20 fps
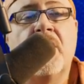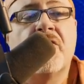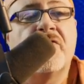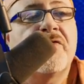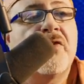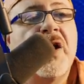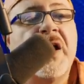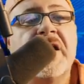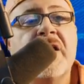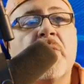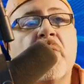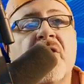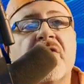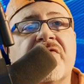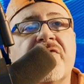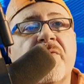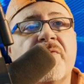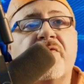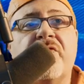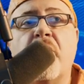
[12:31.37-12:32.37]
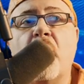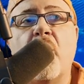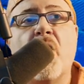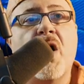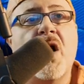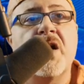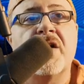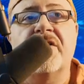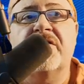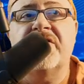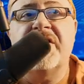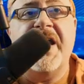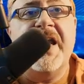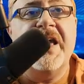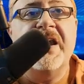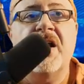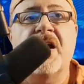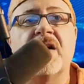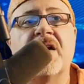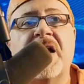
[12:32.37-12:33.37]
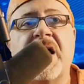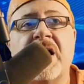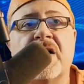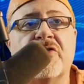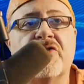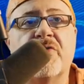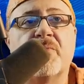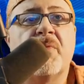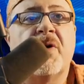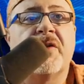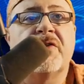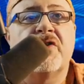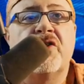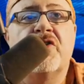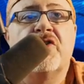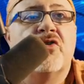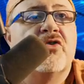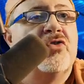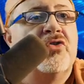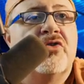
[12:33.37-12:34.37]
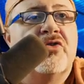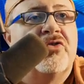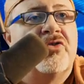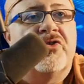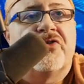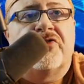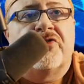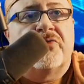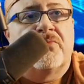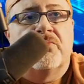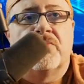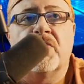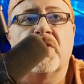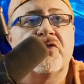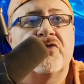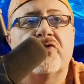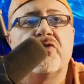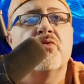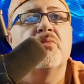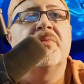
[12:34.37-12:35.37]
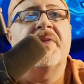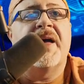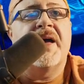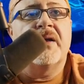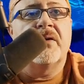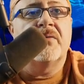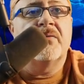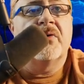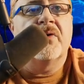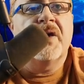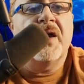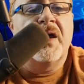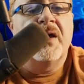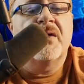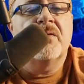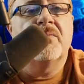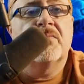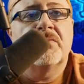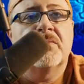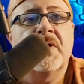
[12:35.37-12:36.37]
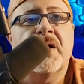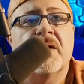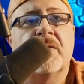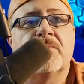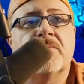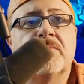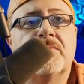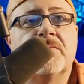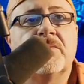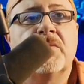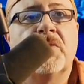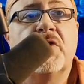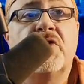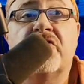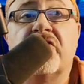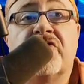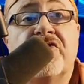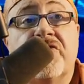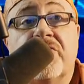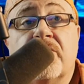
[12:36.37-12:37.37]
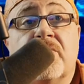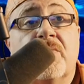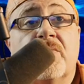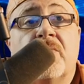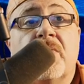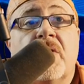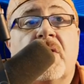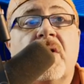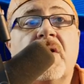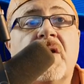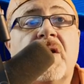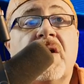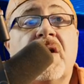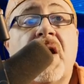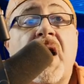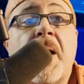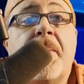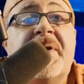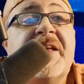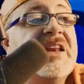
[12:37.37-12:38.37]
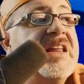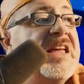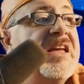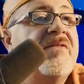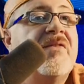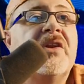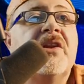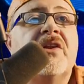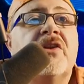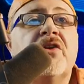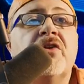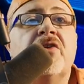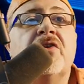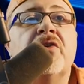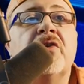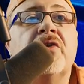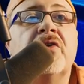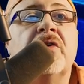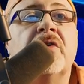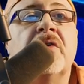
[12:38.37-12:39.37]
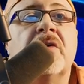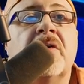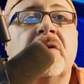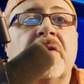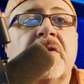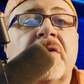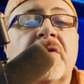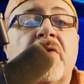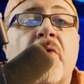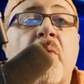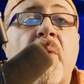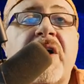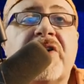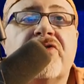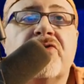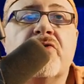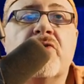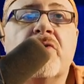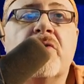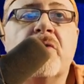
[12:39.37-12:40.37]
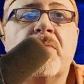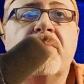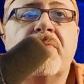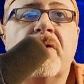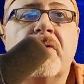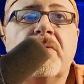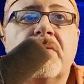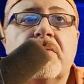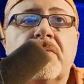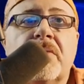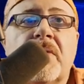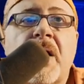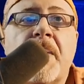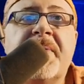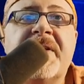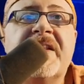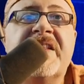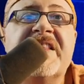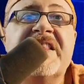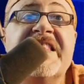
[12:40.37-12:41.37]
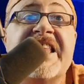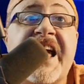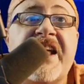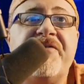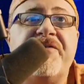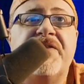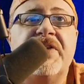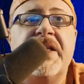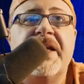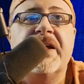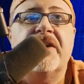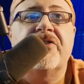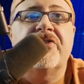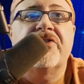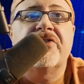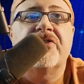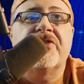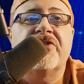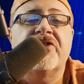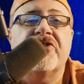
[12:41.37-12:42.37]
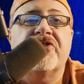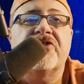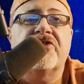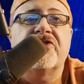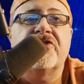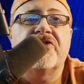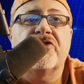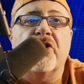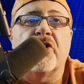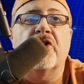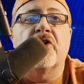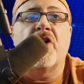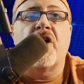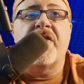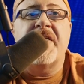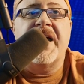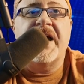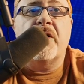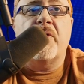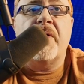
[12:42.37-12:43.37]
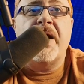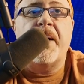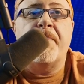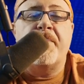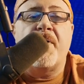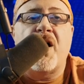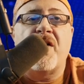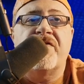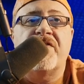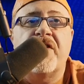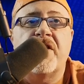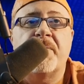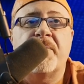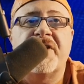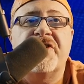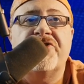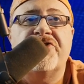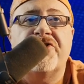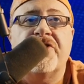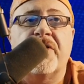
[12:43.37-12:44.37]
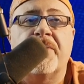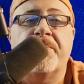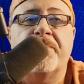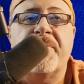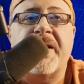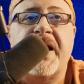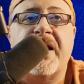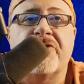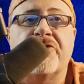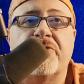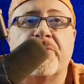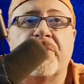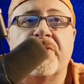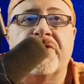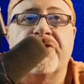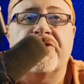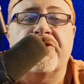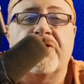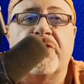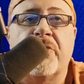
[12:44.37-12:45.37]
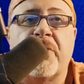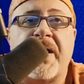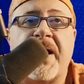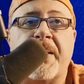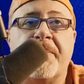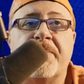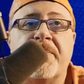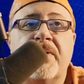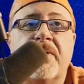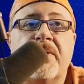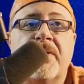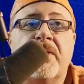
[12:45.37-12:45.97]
For anywhere from $400 to $800 a month, you just assume that, okay? Yeah. You just... I mean, even you don't watch Google, bro? I mean, Netflix just turned all that crap off for everybody sharing passwords and crap.